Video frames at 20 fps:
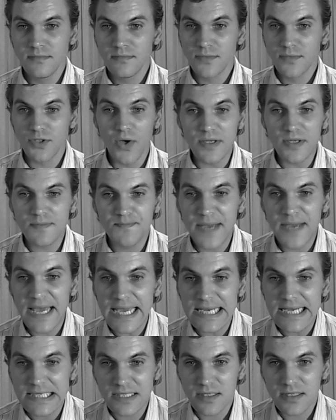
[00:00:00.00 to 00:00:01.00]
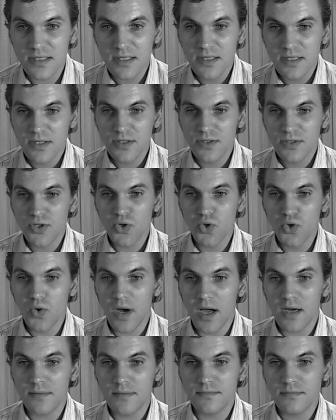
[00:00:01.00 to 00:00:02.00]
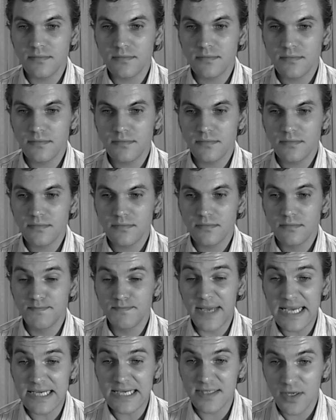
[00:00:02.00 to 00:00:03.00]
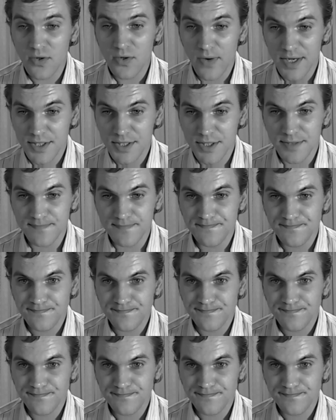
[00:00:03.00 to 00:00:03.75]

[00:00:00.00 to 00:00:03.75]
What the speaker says: So this begs the question,